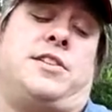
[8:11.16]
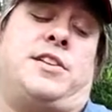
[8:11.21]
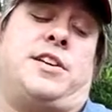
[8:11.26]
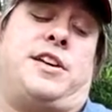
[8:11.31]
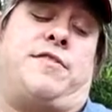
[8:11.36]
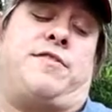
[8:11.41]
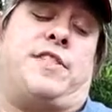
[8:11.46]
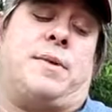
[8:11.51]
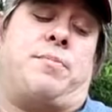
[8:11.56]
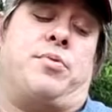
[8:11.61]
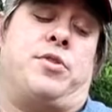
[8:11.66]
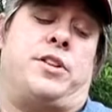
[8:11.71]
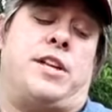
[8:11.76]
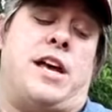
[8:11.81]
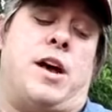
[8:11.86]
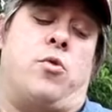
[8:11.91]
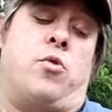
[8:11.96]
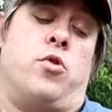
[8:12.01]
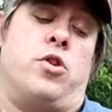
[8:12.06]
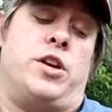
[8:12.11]
if they put
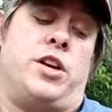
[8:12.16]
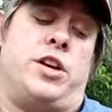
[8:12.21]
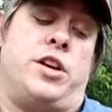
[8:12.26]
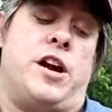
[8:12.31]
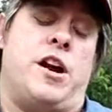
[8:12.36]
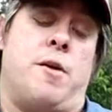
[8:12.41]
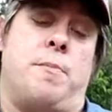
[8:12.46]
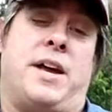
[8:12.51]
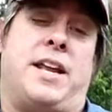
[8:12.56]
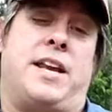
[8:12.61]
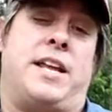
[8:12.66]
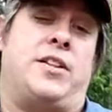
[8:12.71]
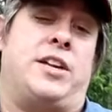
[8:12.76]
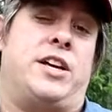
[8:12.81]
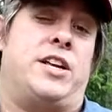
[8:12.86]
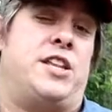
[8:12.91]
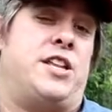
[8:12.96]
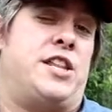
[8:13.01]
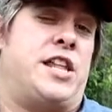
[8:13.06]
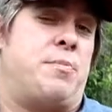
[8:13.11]
that wood in there immediately
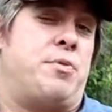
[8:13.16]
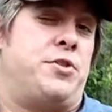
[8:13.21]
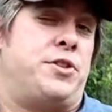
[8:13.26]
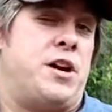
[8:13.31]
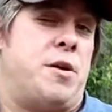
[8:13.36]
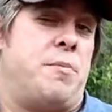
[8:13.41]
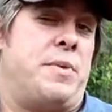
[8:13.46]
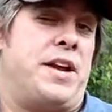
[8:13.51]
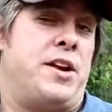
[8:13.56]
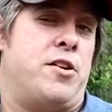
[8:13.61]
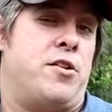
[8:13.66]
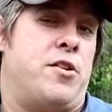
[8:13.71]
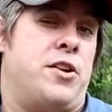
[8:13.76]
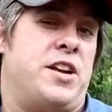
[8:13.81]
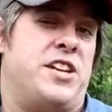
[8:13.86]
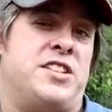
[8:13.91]
and then they put their meat on,